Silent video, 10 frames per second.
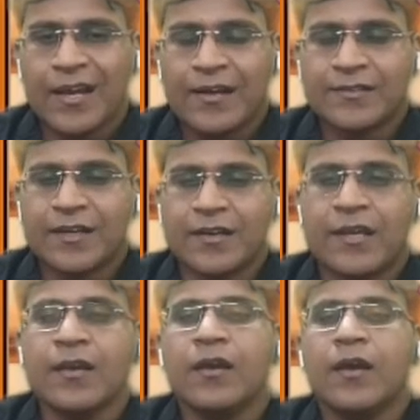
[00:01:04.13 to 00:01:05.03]

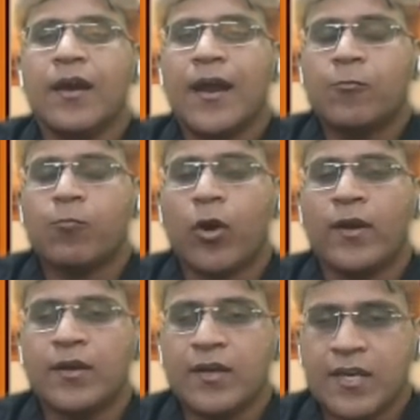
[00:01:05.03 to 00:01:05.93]
intersecting at
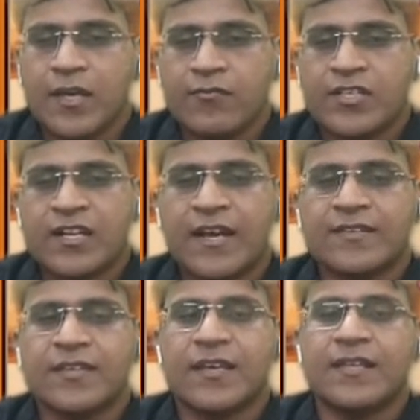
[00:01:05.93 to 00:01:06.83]
point E, which
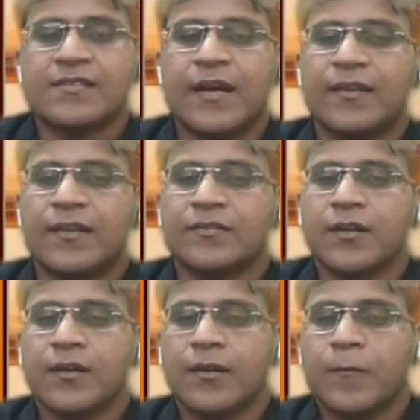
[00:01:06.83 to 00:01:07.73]
lies inside the
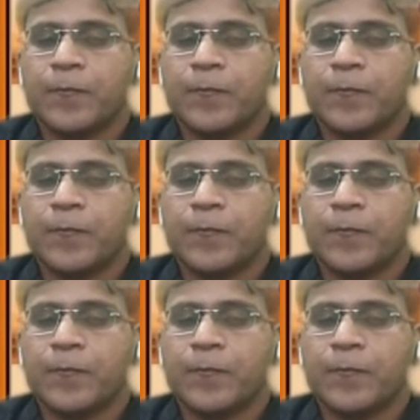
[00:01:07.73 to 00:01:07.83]
circle.